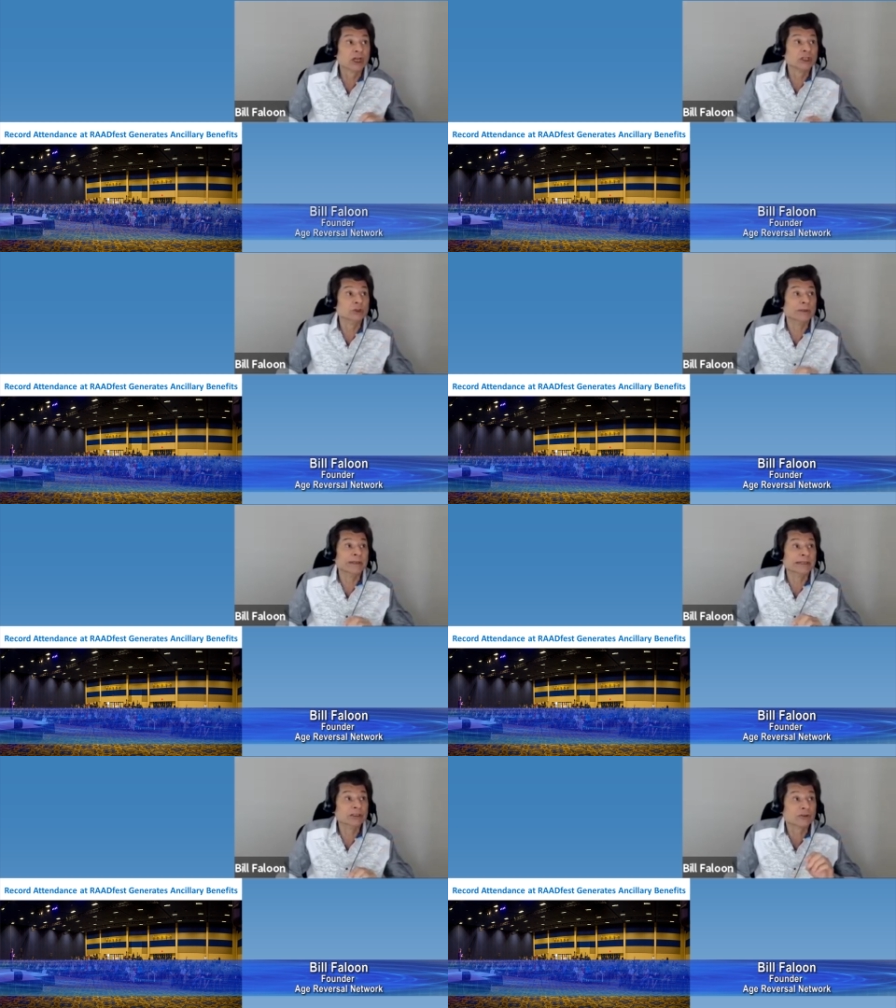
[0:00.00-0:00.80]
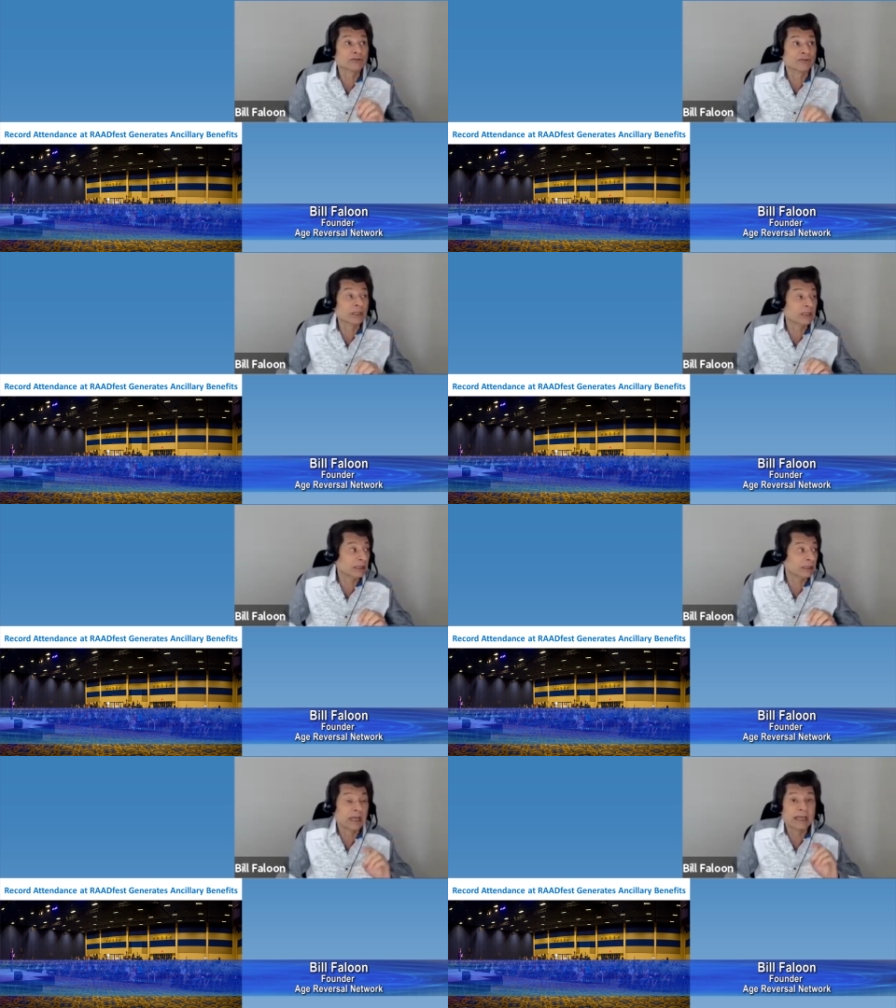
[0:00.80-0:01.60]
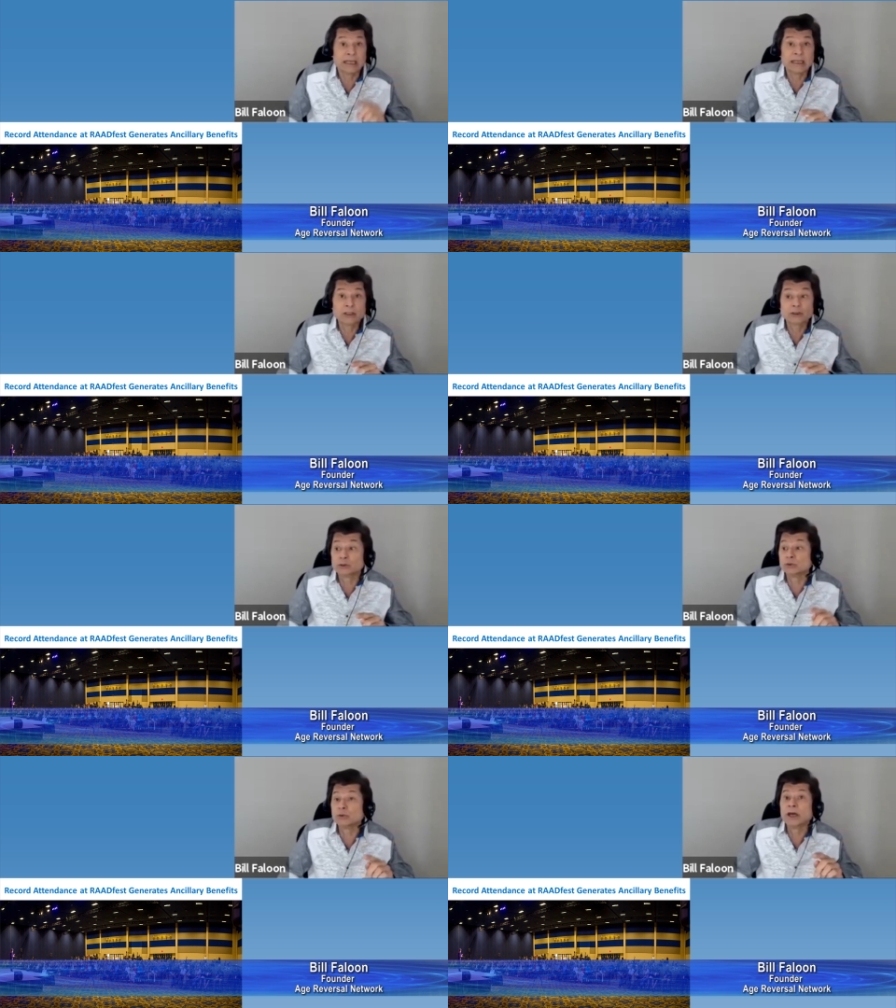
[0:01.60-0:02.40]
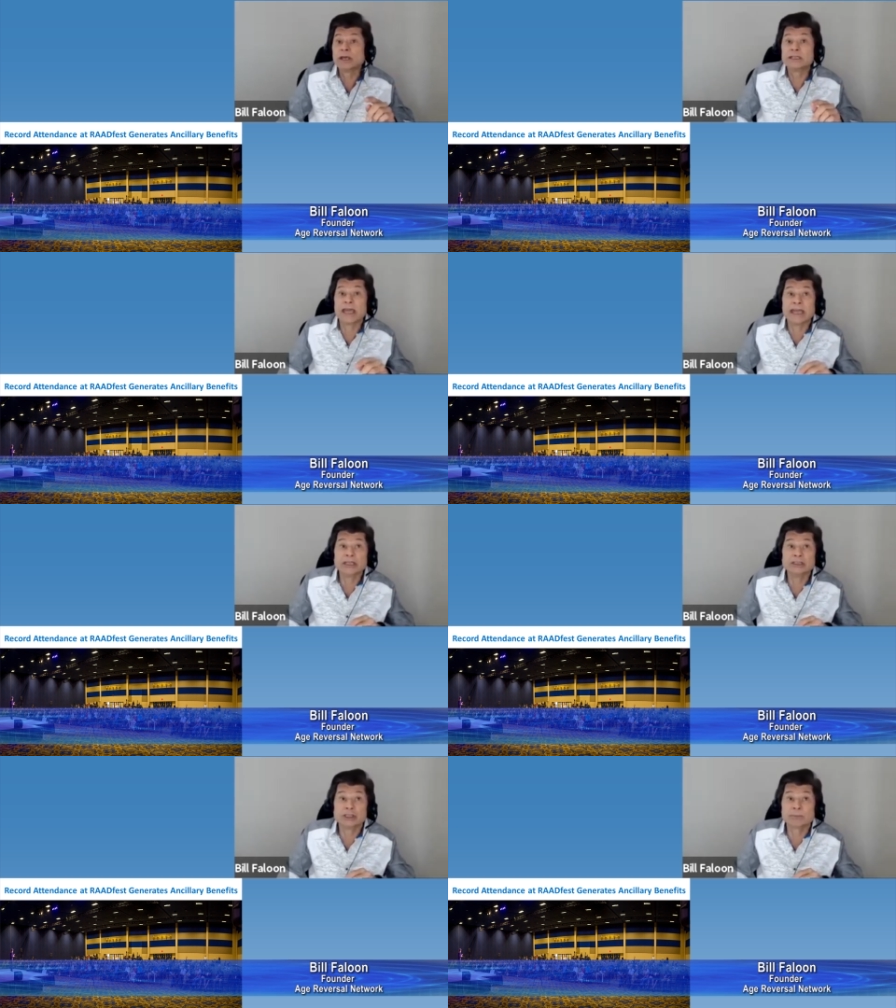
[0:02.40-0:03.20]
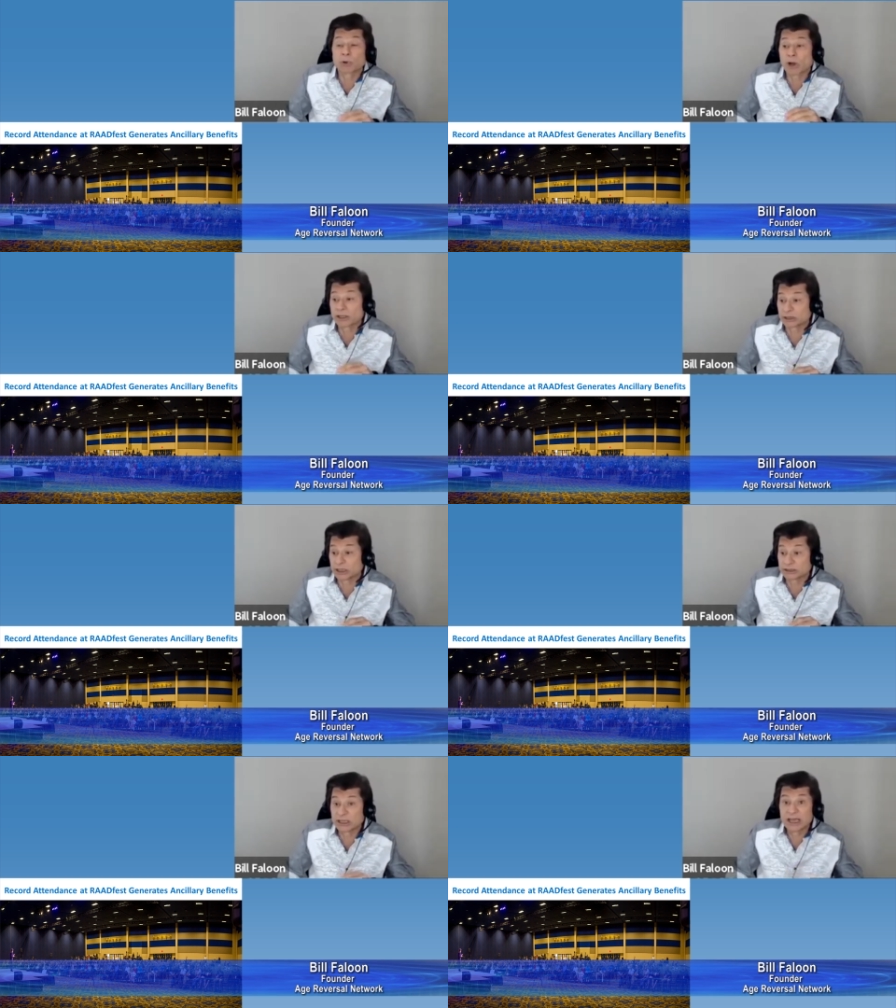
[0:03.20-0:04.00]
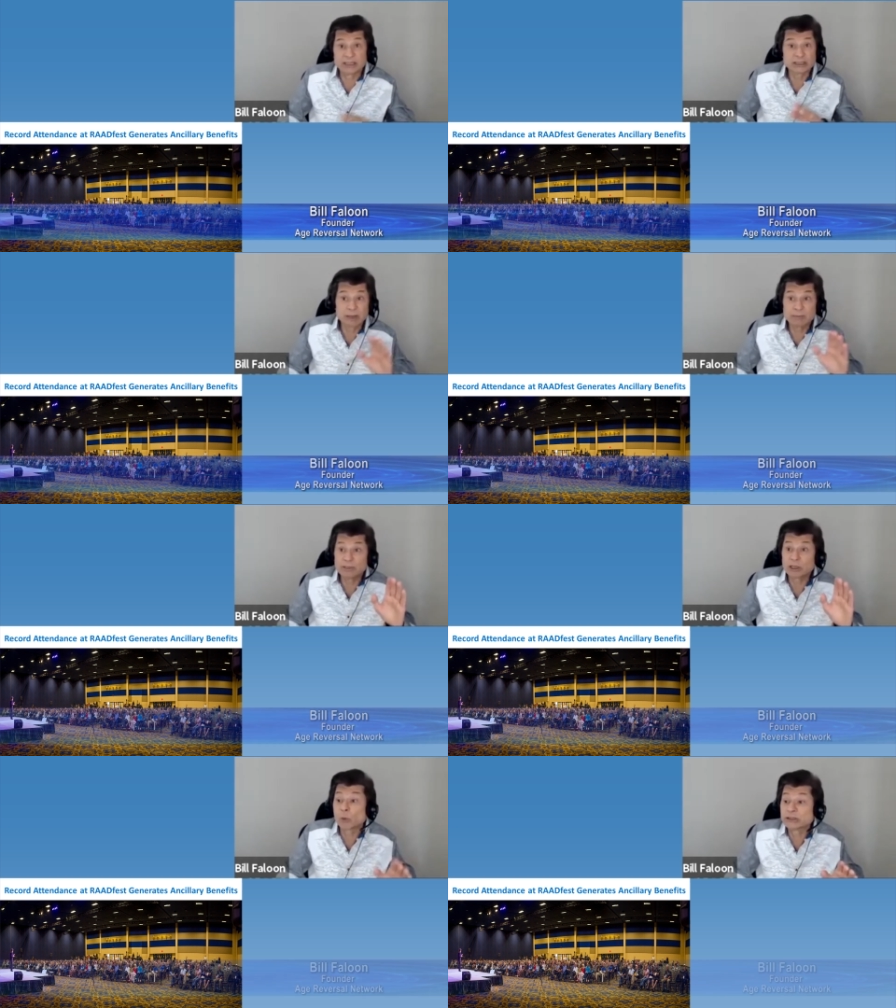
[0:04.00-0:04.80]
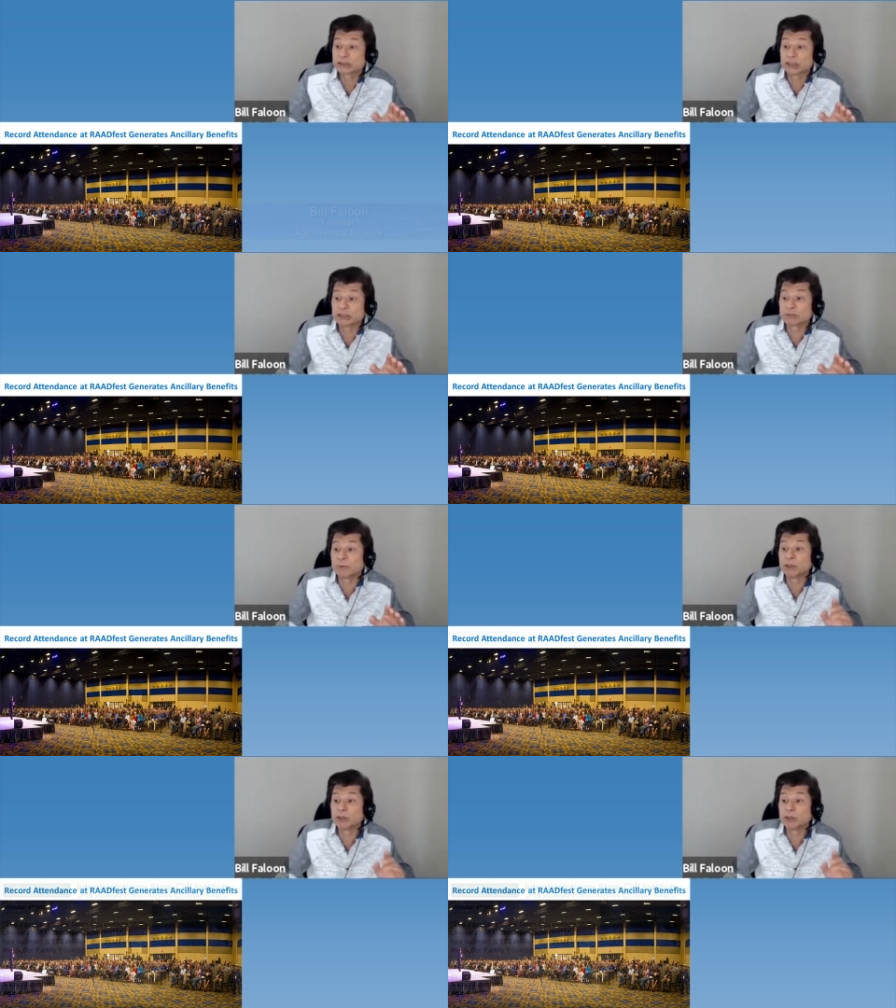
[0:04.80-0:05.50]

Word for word: to intervene into the aging process. This may be a coincidence, but